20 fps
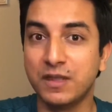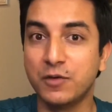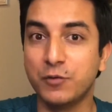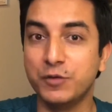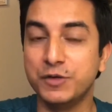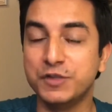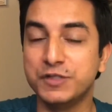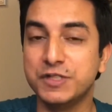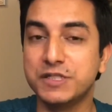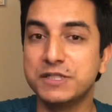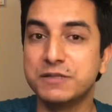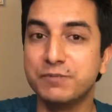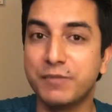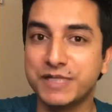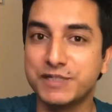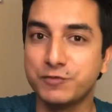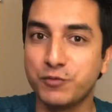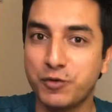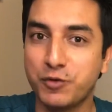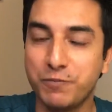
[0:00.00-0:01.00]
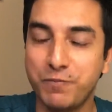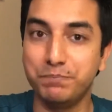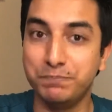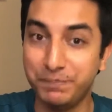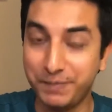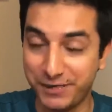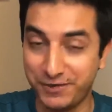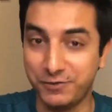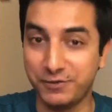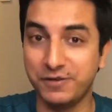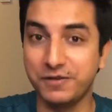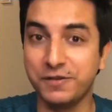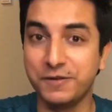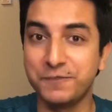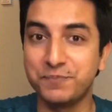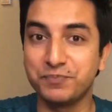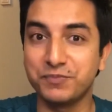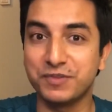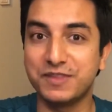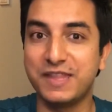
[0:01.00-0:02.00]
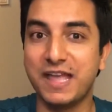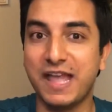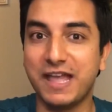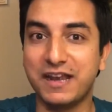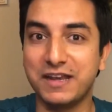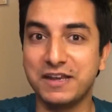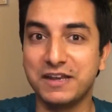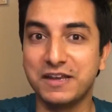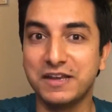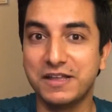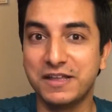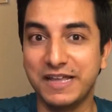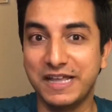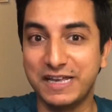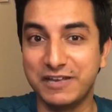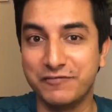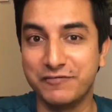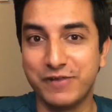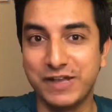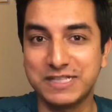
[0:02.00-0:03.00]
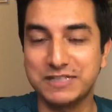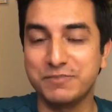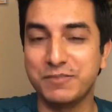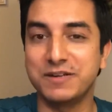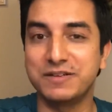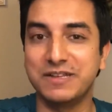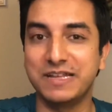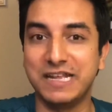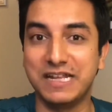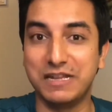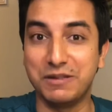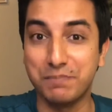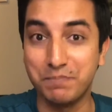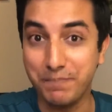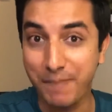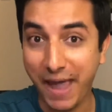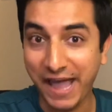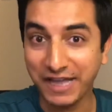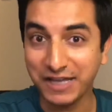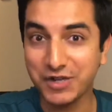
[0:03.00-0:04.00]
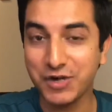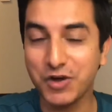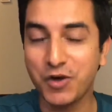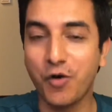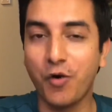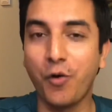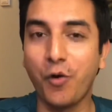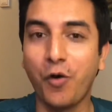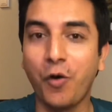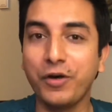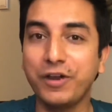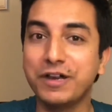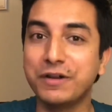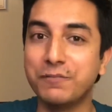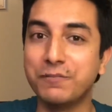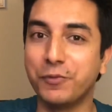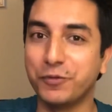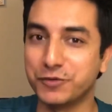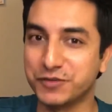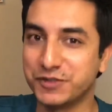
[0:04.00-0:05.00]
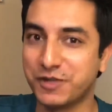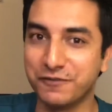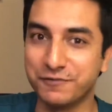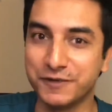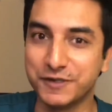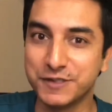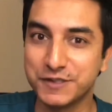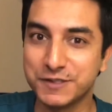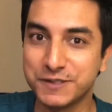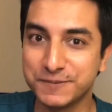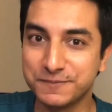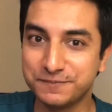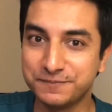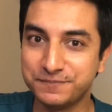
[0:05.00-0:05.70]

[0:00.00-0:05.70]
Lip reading: which is much more better than investment in bank or in post office.